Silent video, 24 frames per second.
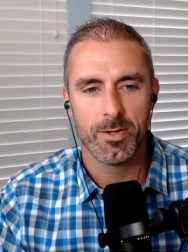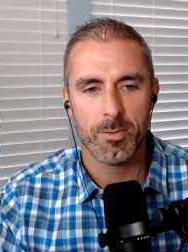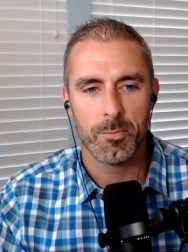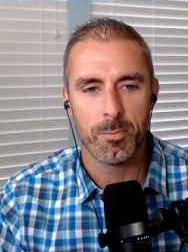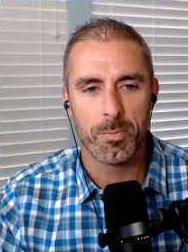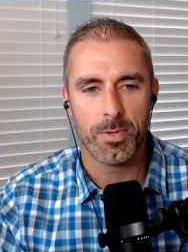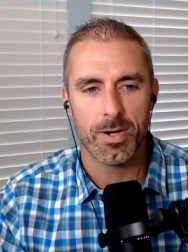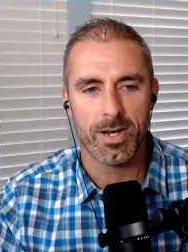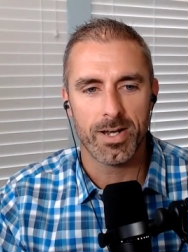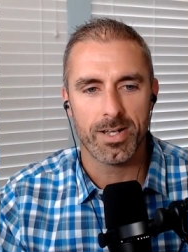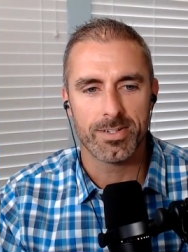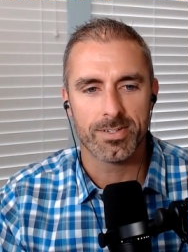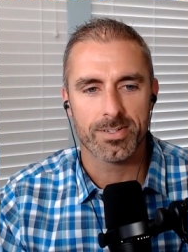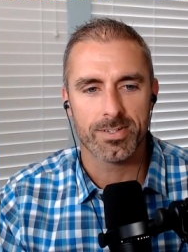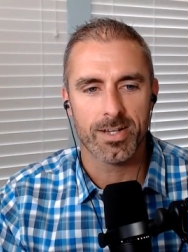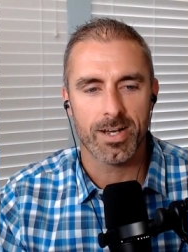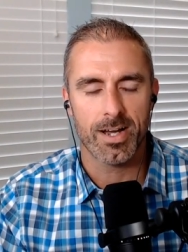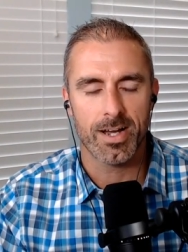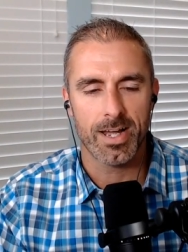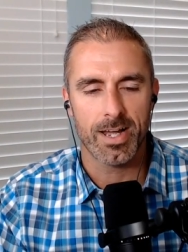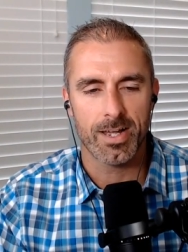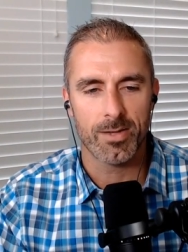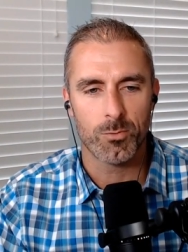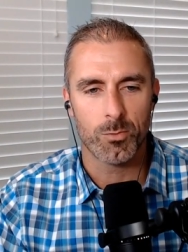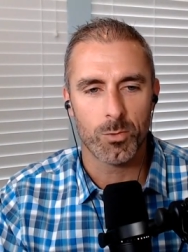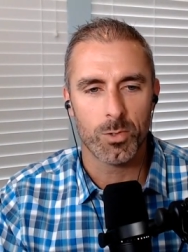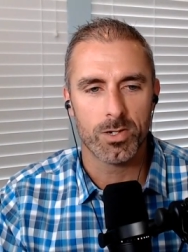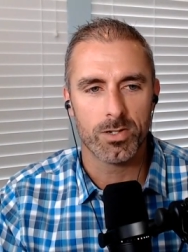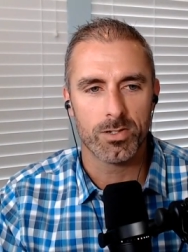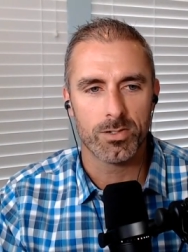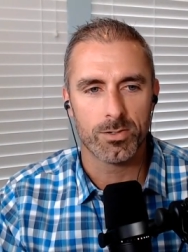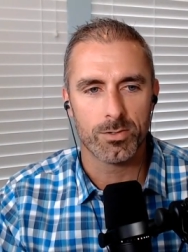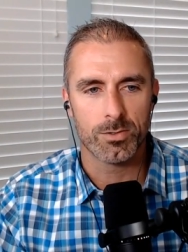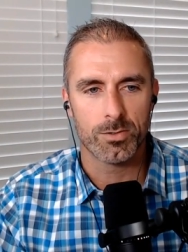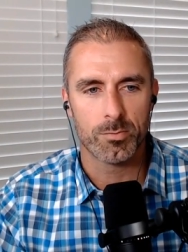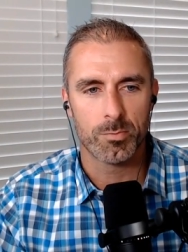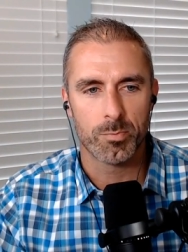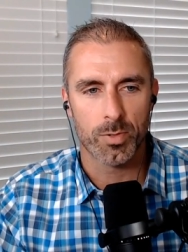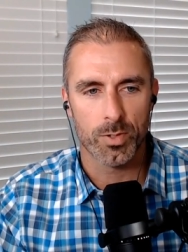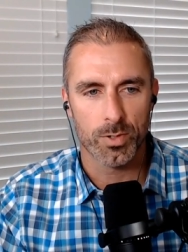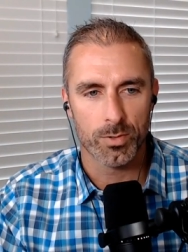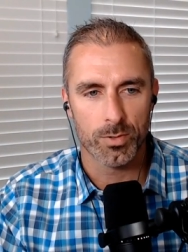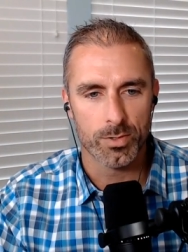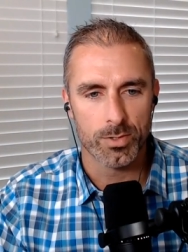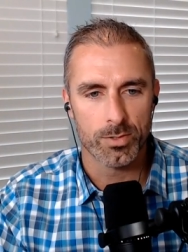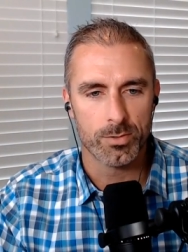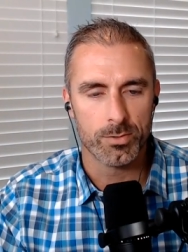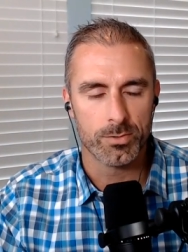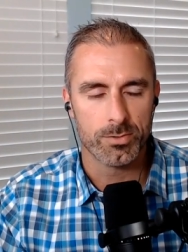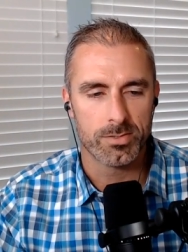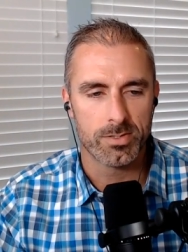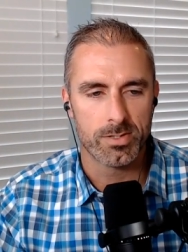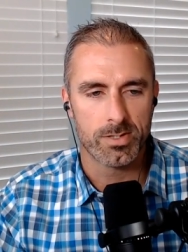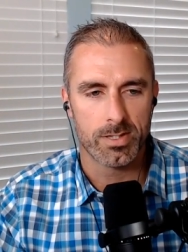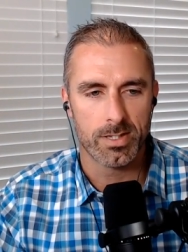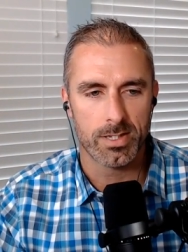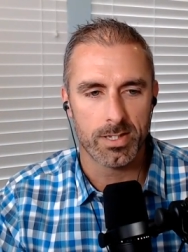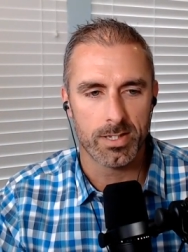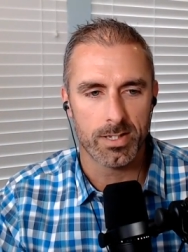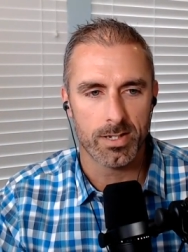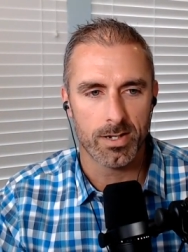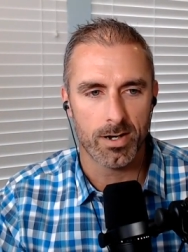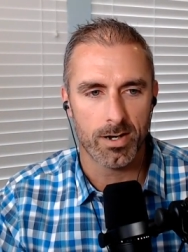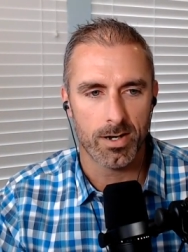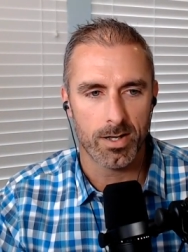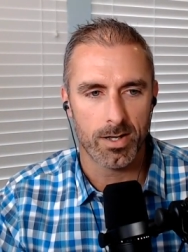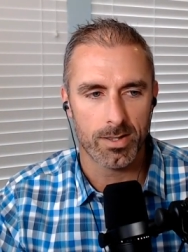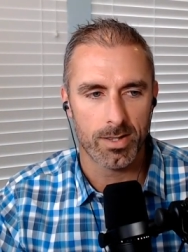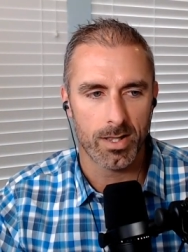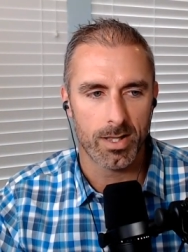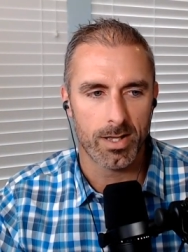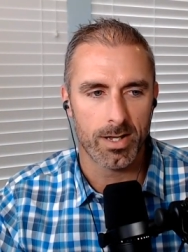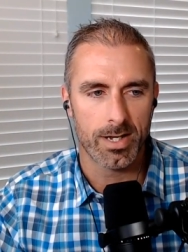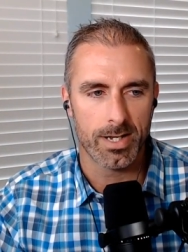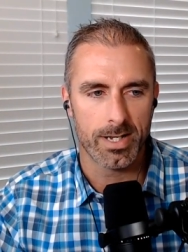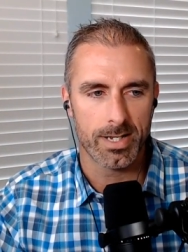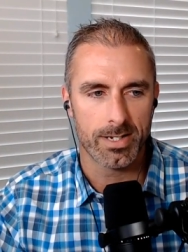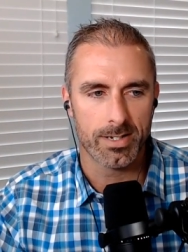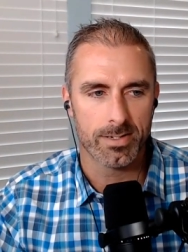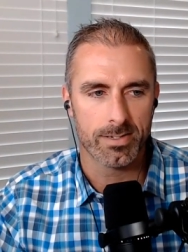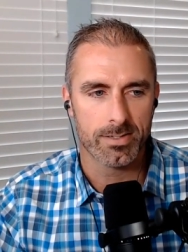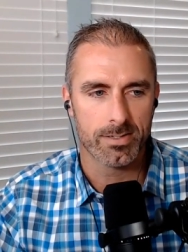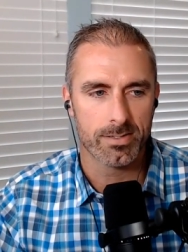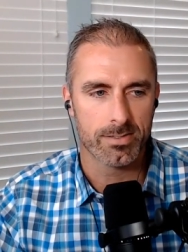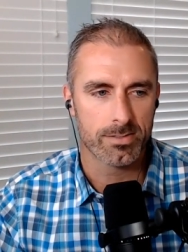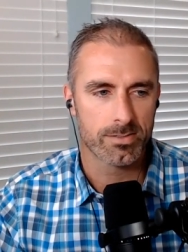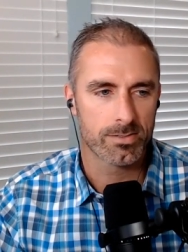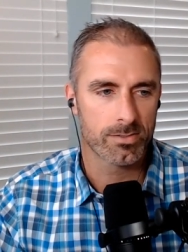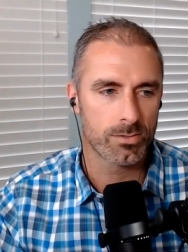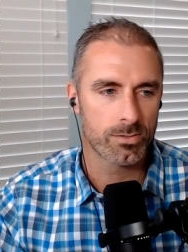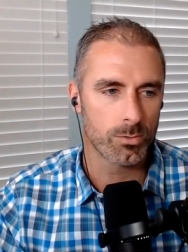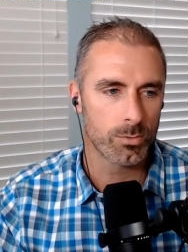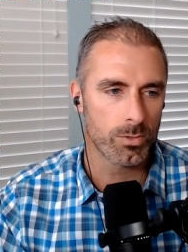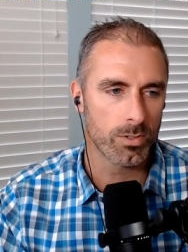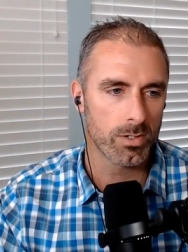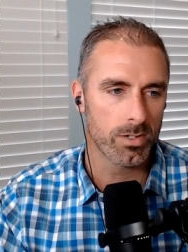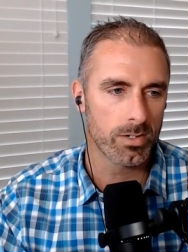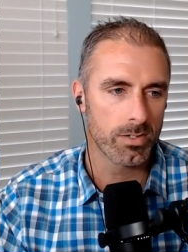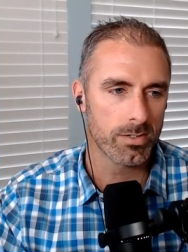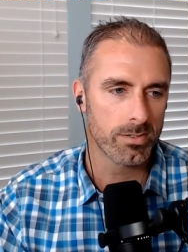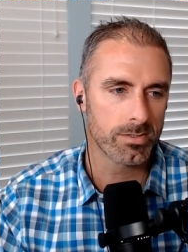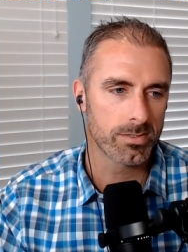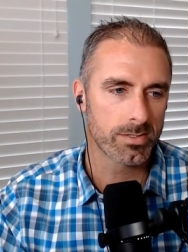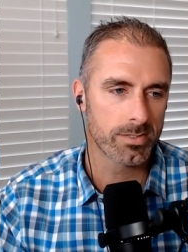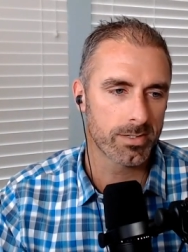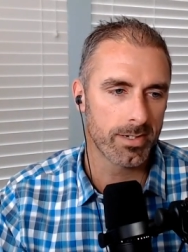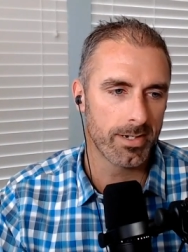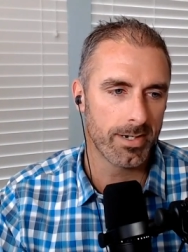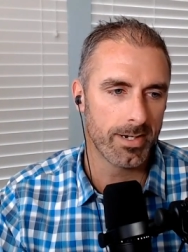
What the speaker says: but I will peruse the online stores